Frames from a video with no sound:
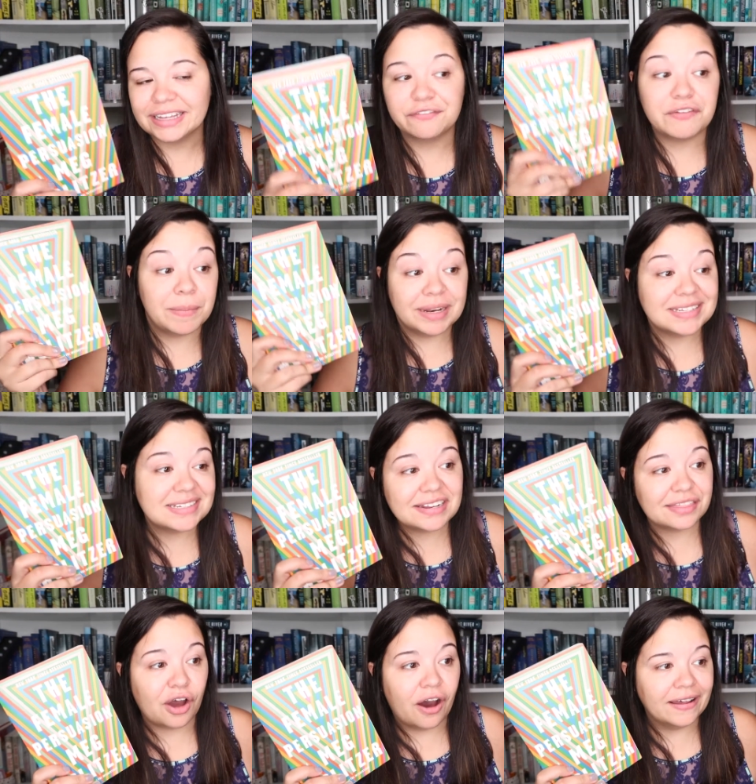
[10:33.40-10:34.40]
like feminist
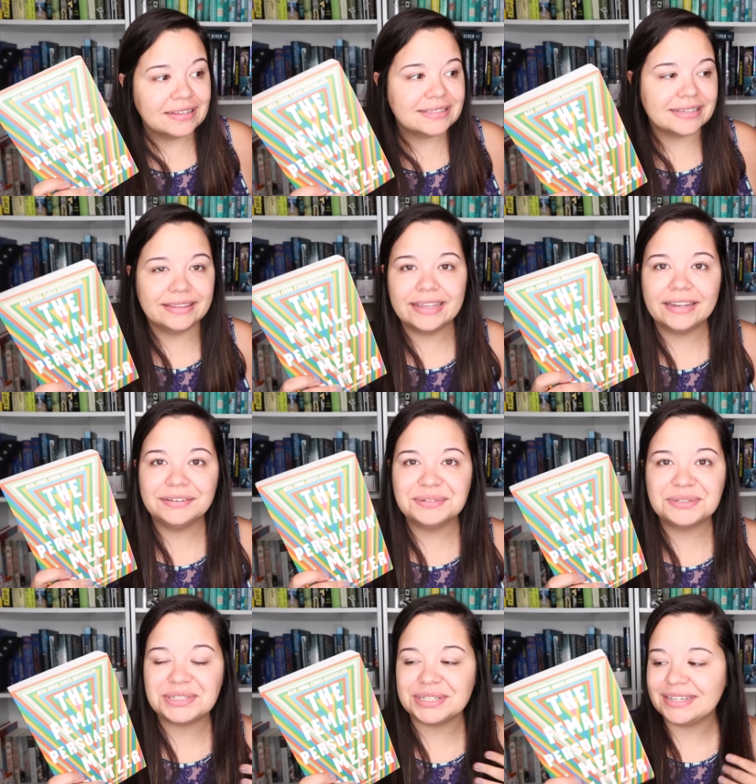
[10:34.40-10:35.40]
thoughts, and then
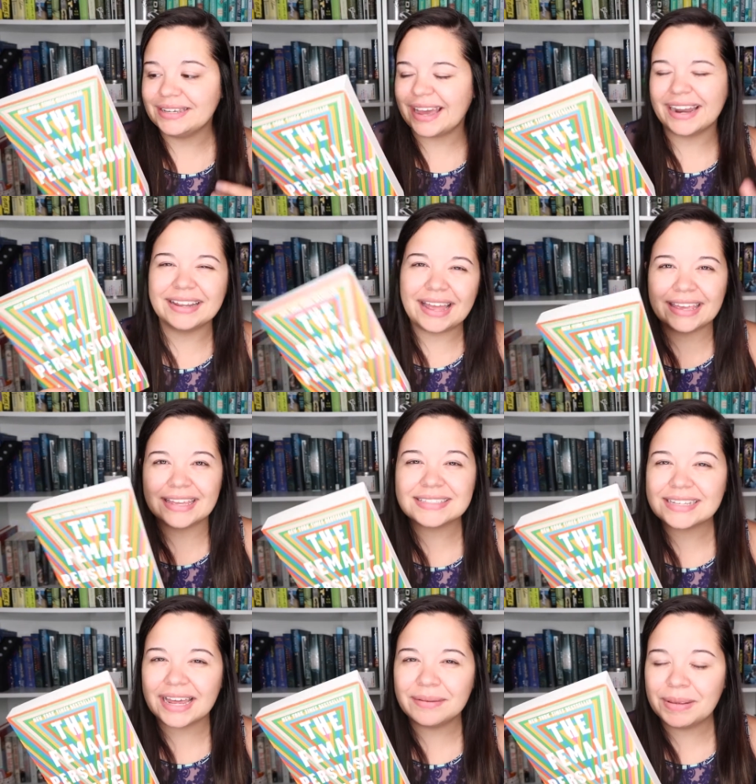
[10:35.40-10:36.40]
she kind of, I guess,
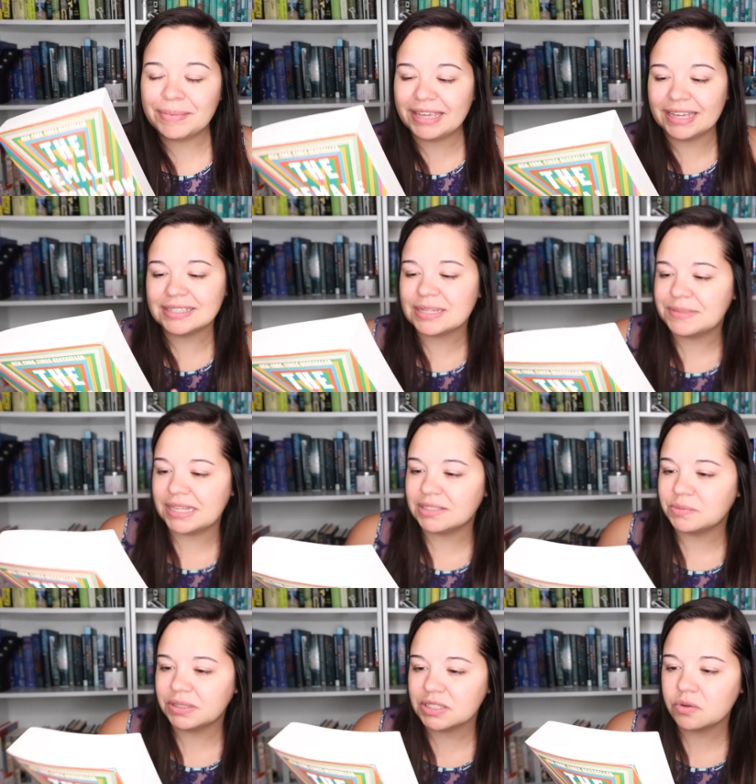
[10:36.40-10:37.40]
kind of maybe gets
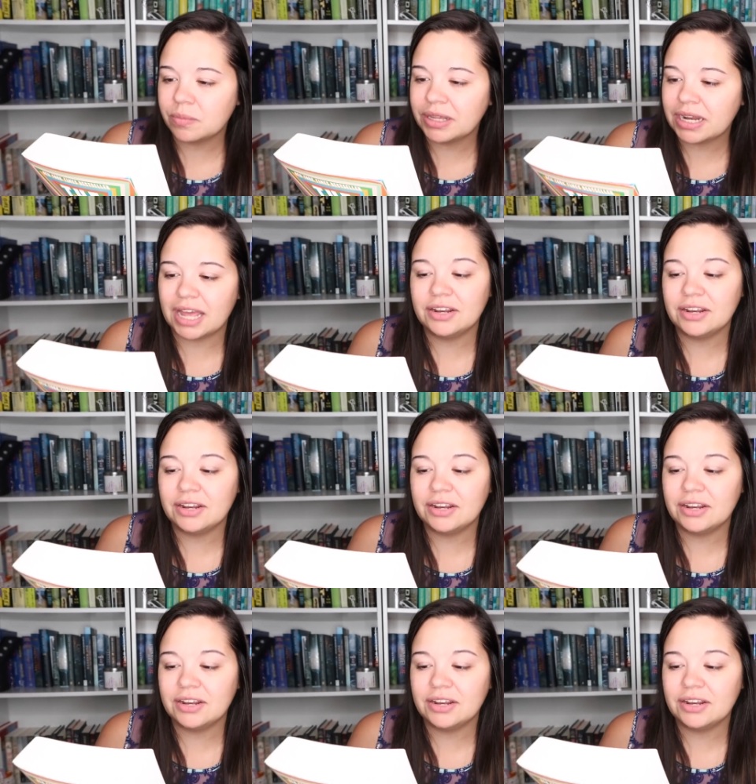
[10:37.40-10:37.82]
obsessed with this woman.